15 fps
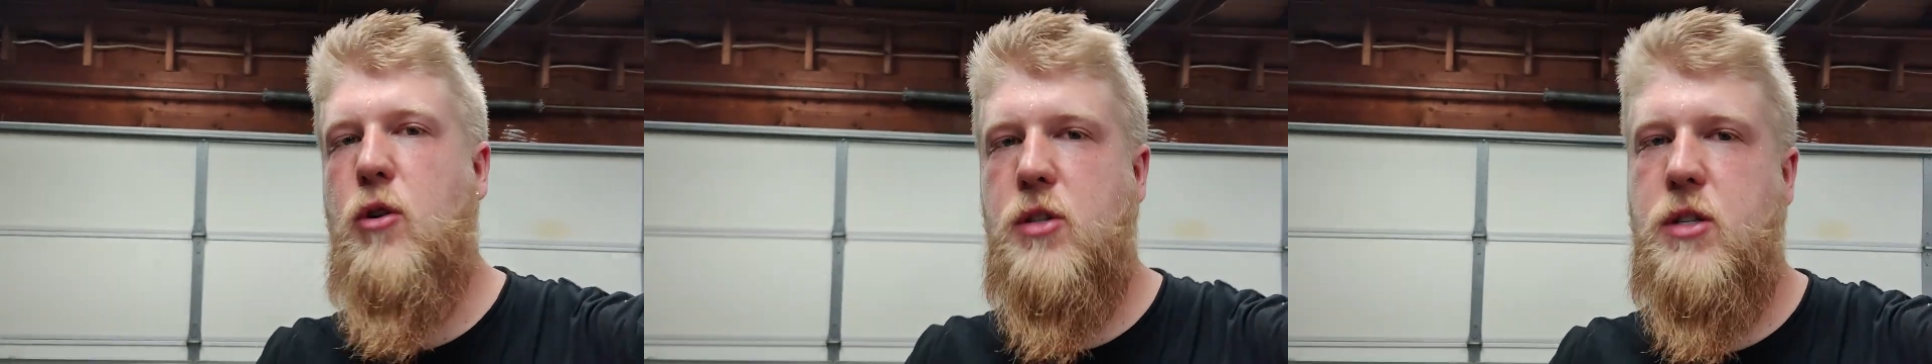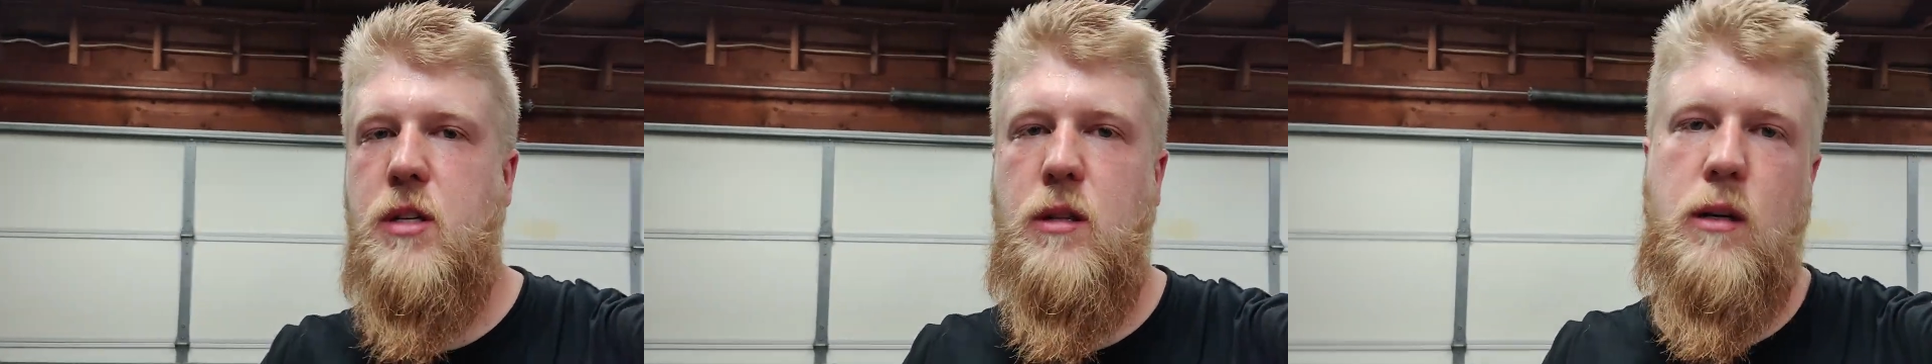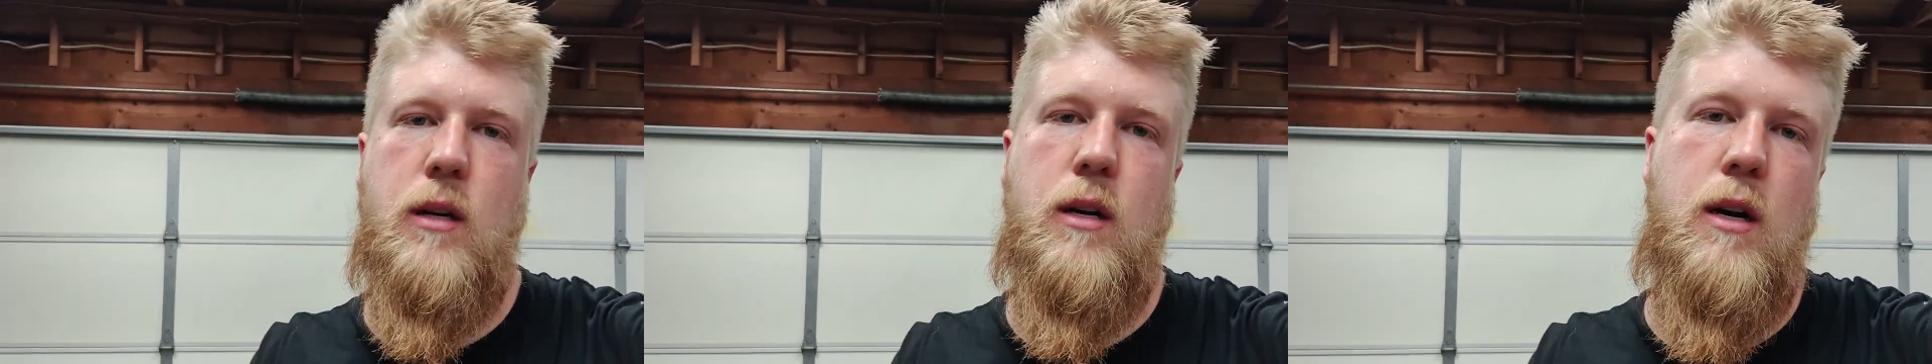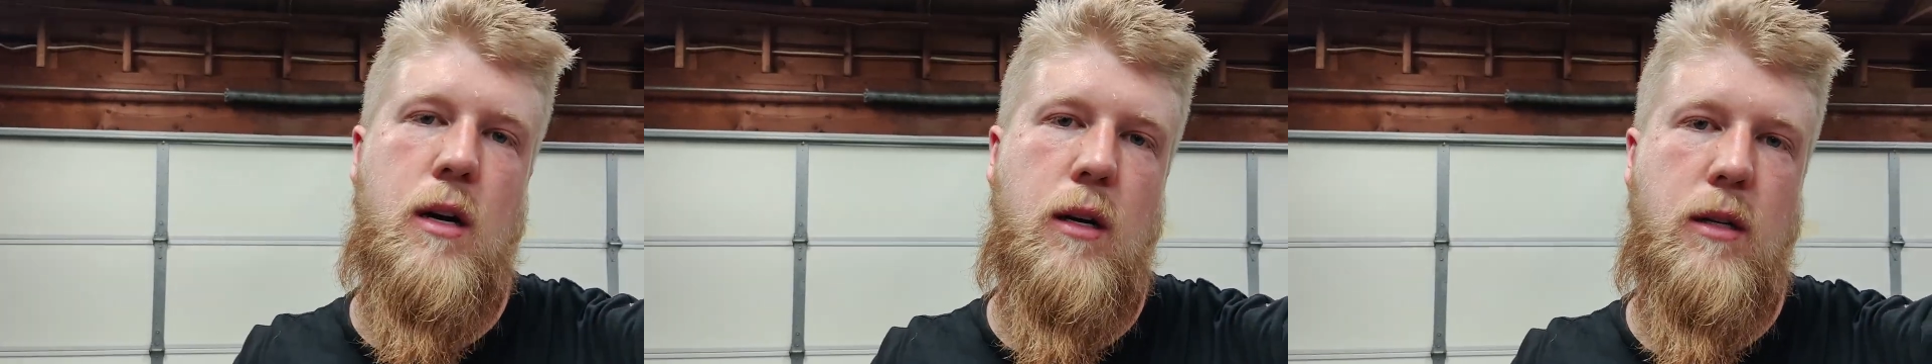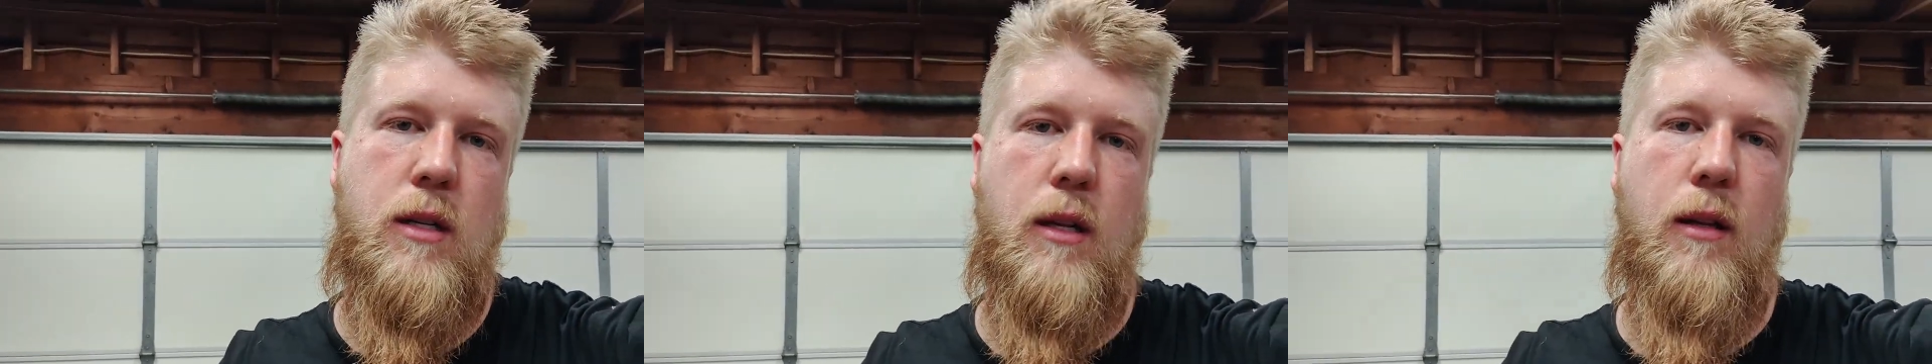pushing the
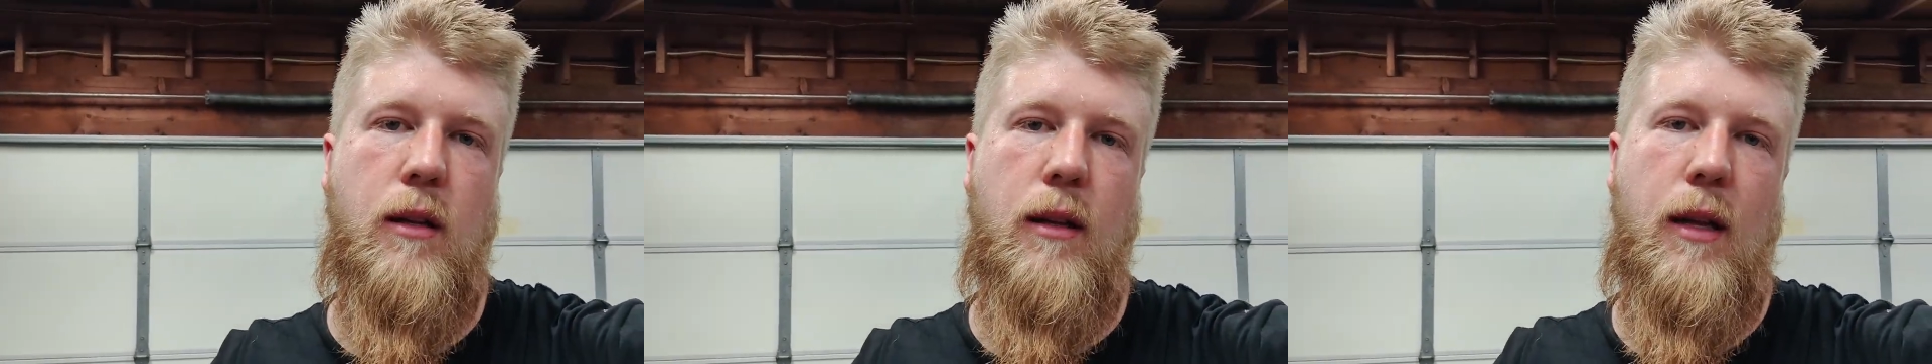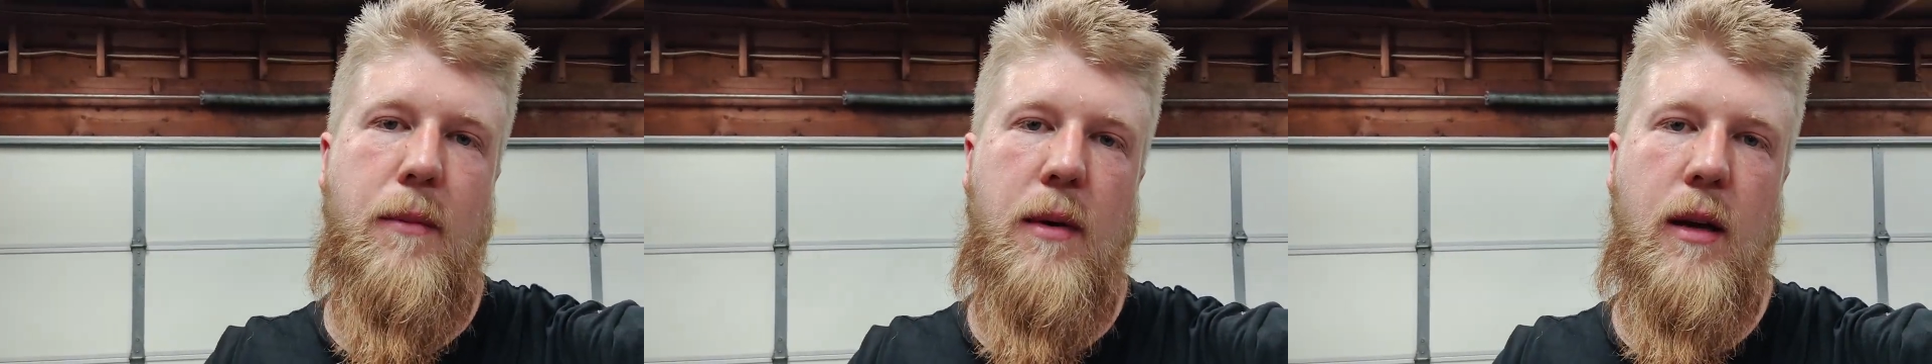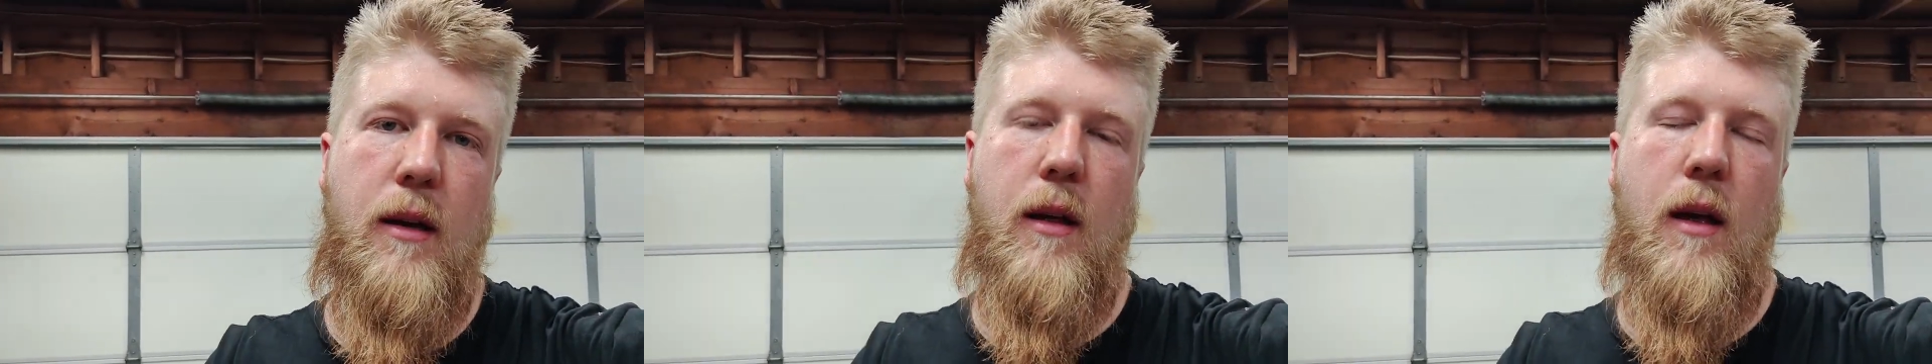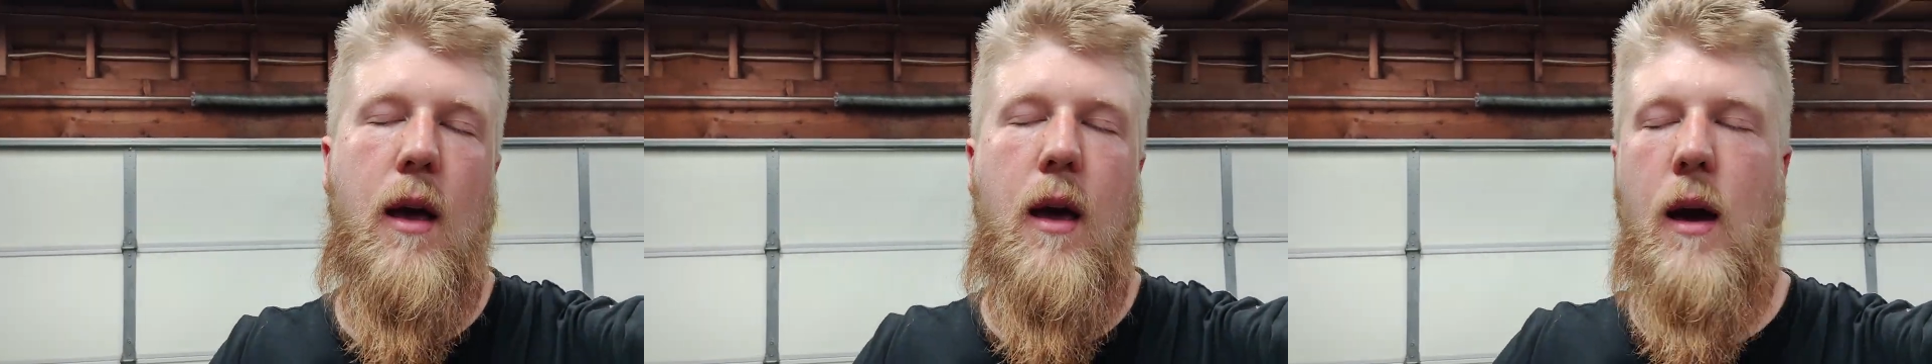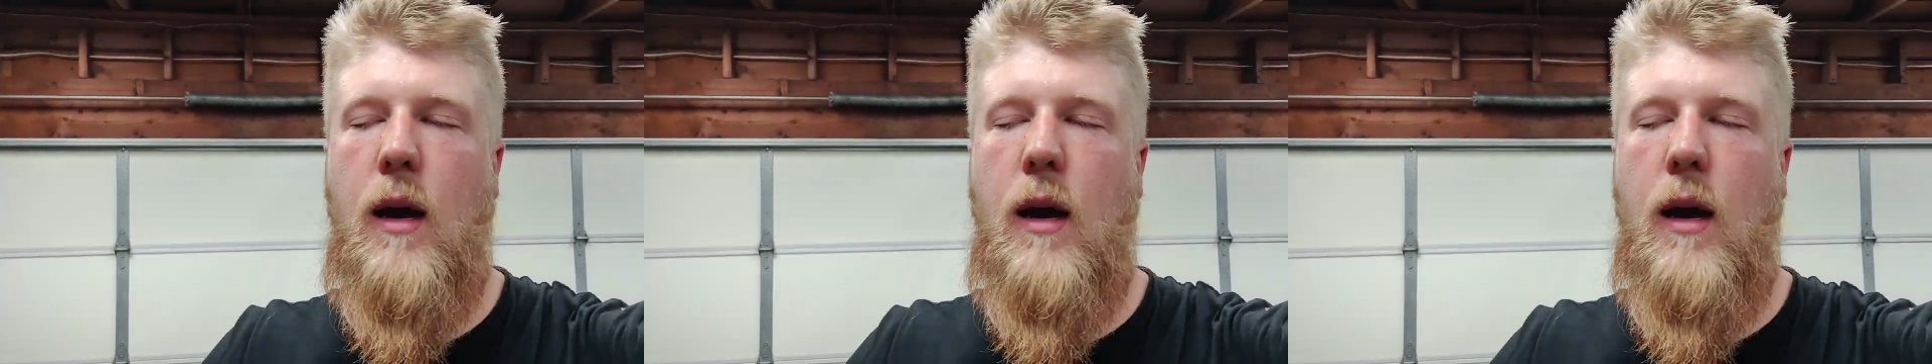car to the limit,